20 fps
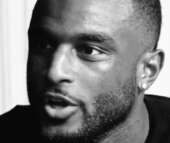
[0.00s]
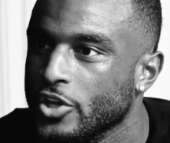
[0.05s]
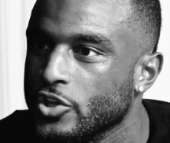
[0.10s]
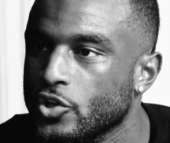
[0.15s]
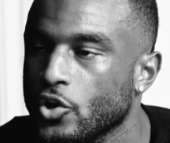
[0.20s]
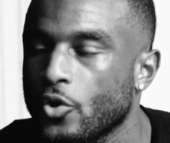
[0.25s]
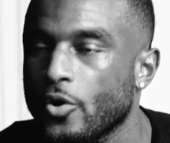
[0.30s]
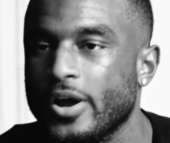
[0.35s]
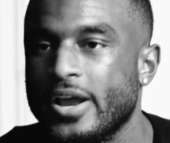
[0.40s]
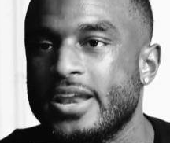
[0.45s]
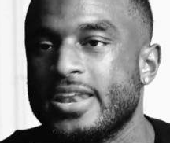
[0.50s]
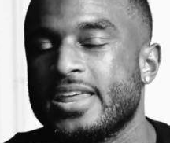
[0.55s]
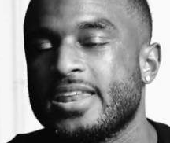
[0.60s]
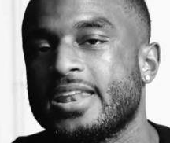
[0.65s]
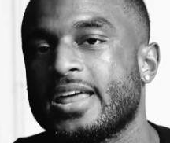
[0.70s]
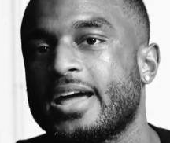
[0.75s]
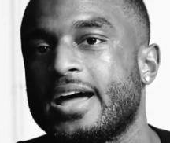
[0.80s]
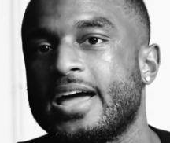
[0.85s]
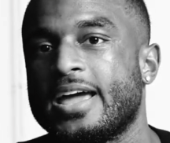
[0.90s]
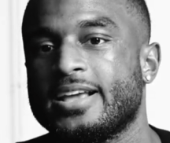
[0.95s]
you can do it. And
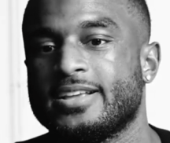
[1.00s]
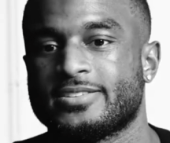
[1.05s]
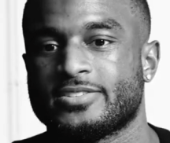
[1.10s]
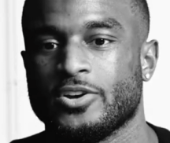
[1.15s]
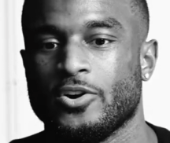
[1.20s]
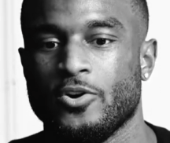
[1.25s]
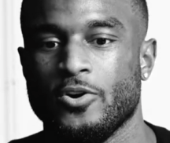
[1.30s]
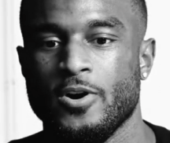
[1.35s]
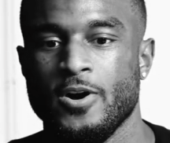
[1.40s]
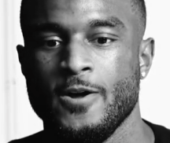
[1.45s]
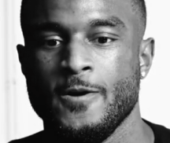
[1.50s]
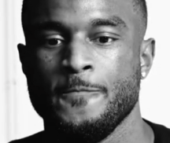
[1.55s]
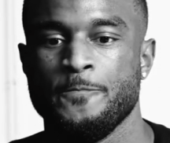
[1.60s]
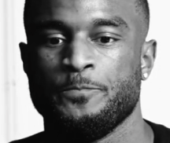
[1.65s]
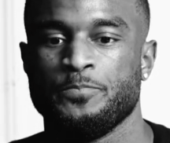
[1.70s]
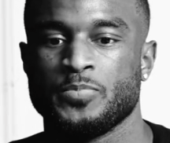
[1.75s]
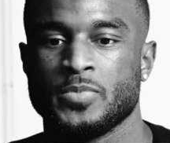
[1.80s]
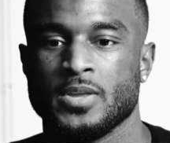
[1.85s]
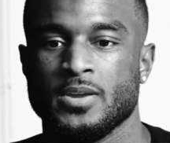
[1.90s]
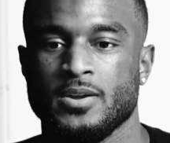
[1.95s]
I
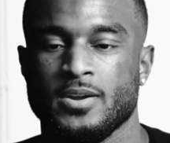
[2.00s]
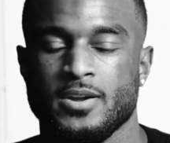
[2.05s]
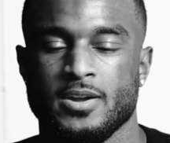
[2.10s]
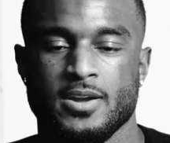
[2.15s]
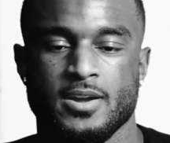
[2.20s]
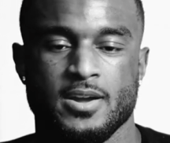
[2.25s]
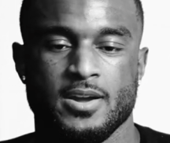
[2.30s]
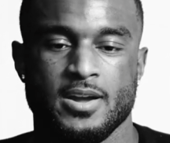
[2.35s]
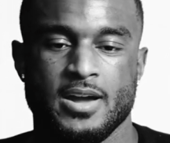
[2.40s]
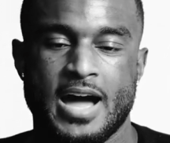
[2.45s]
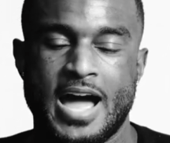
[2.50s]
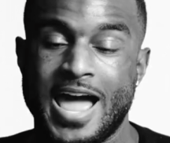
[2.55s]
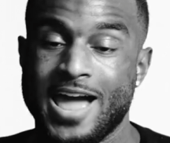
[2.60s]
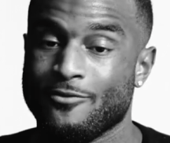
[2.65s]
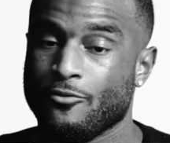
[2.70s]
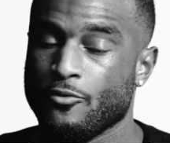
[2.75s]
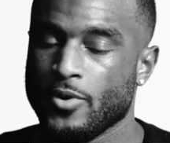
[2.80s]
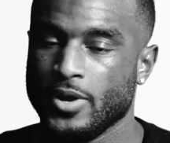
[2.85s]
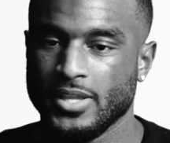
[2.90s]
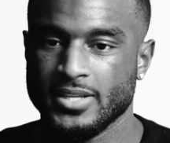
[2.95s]

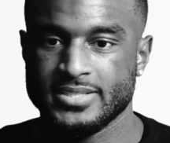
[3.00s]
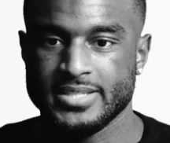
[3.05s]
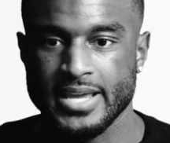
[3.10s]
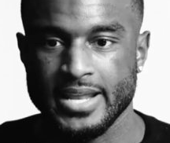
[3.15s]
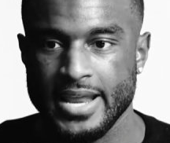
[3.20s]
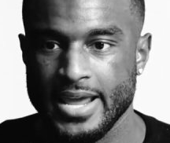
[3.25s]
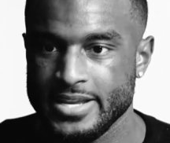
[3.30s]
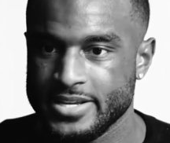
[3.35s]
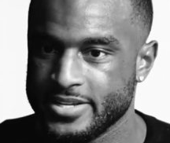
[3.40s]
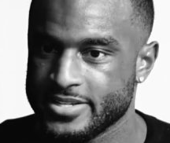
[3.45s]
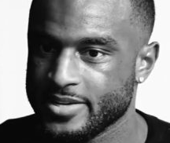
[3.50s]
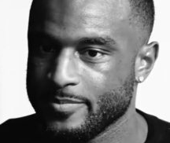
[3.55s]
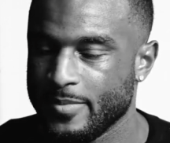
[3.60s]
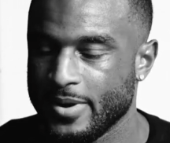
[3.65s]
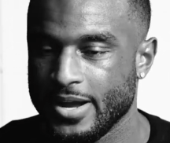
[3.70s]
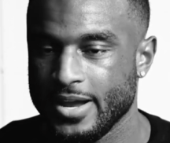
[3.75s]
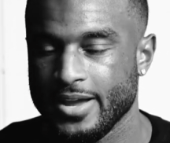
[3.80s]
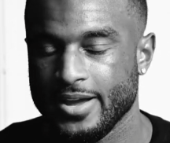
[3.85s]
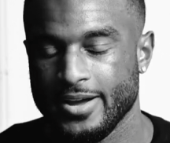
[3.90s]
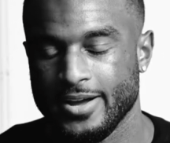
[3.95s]
have real estate agents in
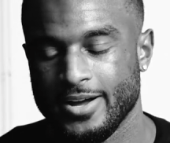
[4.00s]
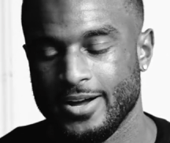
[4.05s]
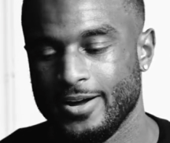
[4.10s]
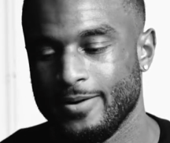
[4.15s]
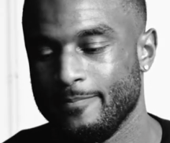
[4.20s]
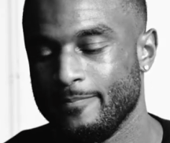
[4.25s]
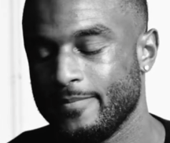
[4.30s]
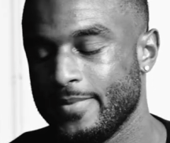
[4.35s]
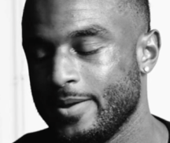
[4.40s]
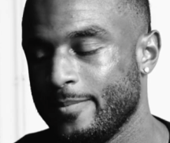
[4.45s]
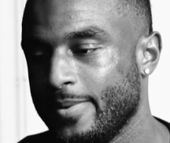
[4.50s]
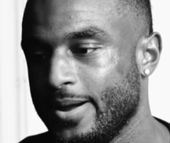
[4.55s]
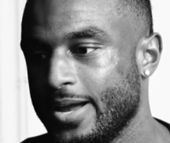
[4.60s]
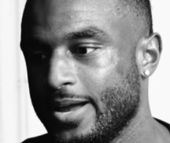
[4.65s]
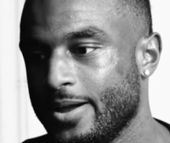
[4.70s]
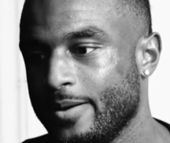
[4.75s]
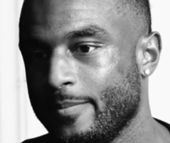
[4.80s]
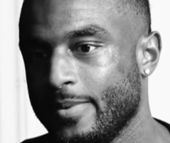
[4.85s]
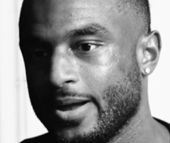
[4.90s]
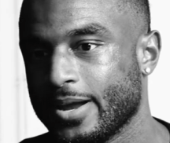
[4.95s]

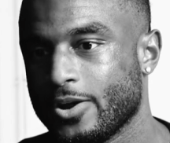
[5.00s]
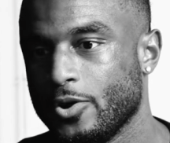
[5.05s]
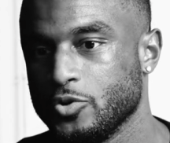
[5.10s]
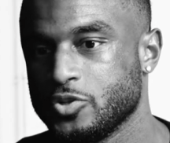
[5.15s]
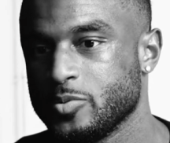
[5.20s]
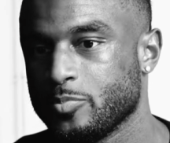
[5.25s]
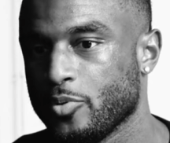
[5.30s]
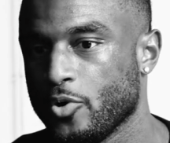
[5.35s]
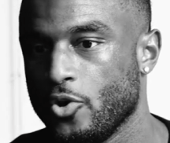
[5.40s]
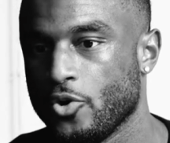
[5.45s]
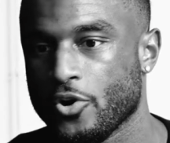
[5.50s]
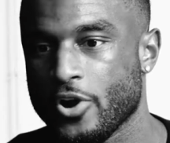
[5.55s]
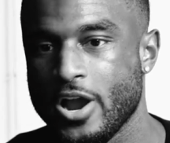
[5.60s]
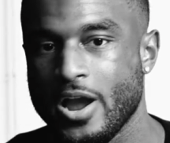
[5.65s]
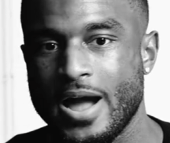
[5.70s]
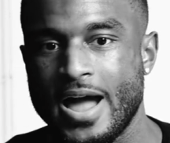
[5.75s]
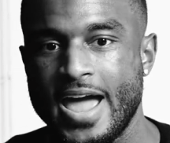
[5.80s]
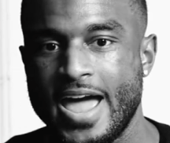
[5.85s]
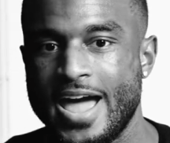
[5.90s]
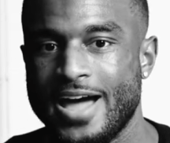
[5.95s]
my coaching program.
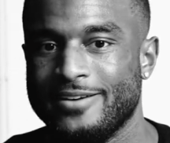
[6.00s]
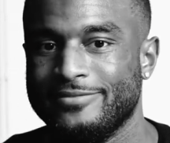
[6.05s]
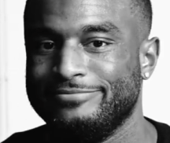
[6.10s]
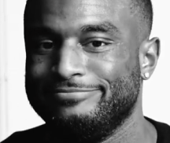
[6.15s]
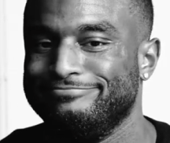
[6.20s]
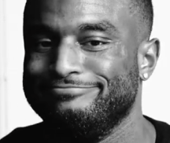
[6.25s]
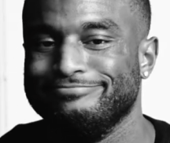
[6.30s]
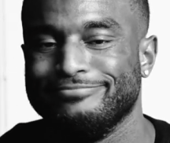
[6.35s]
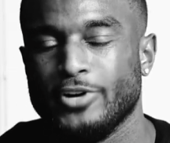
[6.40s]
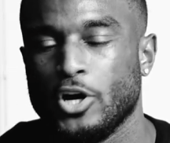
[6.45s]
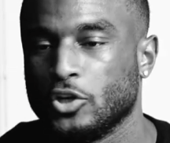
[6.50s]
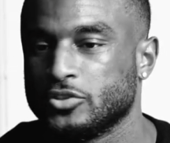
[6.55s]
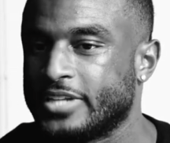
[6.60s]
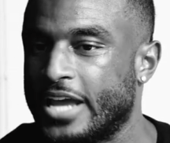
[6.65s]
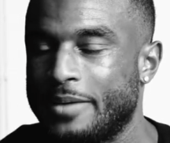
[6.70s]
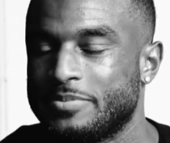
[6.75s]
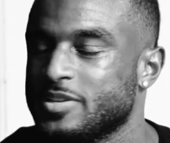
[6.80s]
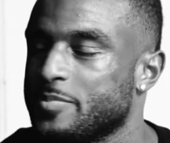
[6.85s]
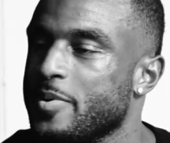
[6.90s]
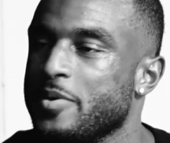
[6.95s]
I have all
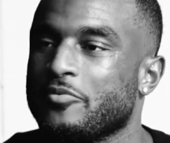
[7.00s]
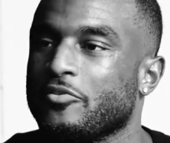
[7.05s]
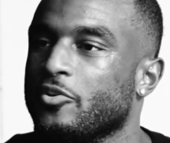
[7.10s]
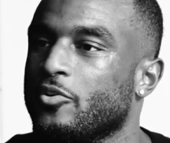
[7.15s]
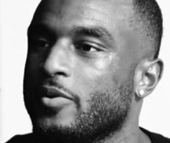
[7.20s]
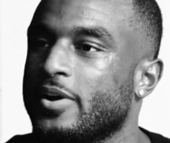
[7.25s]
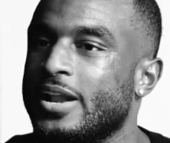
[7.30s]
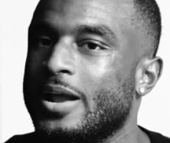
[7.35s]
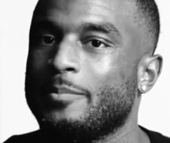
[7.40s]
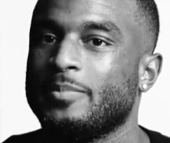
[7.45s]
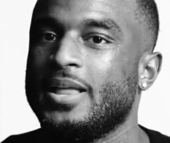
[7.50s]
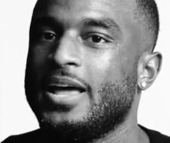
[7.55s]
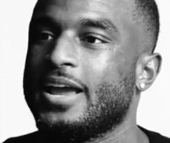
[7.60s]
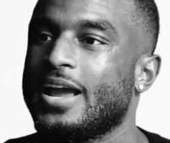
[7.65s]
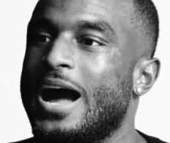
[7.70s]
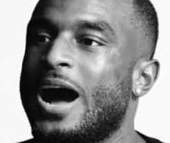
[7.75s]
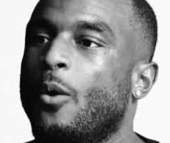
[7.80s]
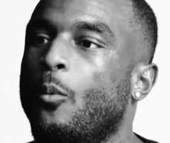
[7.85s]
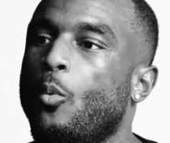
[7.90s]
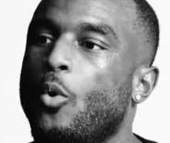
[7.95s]
types of people, and I'm like,
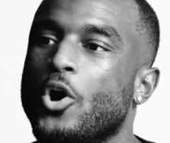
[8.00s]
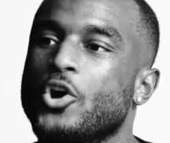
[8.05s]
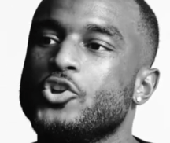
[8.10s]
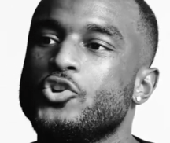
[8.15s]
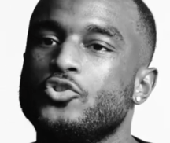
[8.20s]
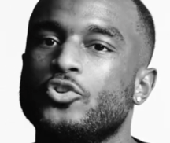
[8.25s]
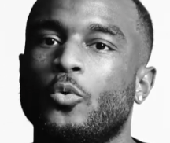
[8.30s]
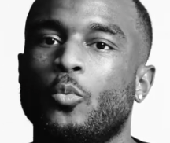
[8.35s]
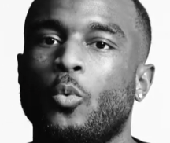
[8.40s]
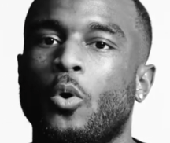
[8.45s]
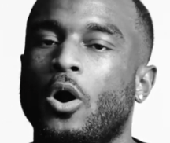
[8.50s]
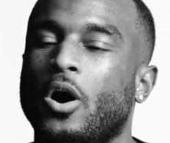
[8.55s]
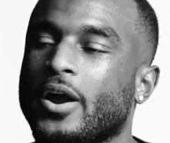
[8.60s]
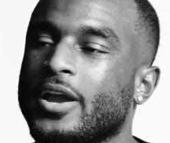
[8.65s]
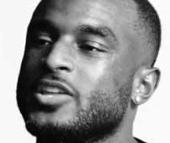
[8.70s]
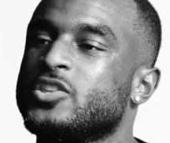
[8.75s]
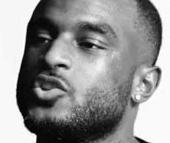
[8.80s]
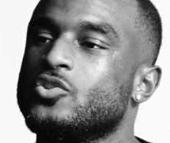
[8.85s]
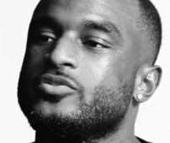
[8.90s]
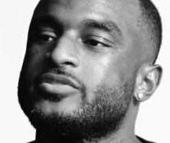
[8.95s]
I want you to walk
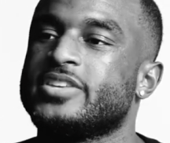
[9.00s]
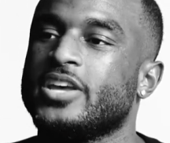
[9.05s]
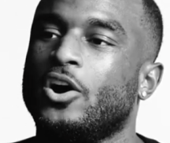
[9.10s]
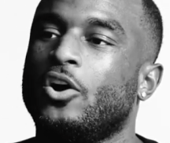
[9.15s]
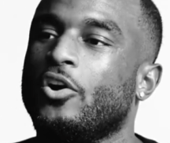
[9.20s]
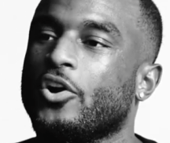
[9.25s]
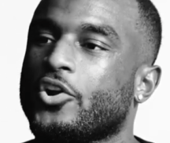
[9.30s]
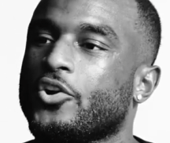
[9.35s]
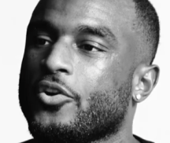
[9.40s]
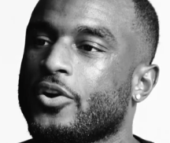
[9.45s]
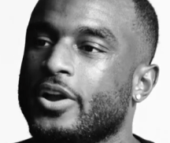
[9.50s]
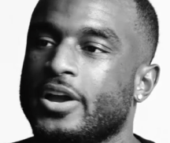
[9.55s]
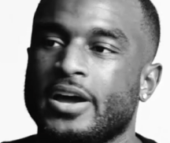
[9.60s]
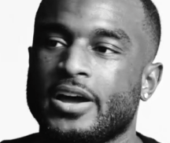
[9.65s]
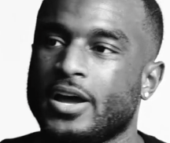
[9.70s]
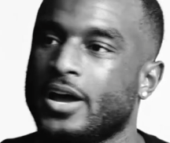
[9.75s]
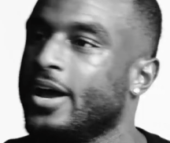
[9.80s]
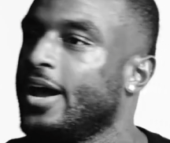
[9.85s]
into sell a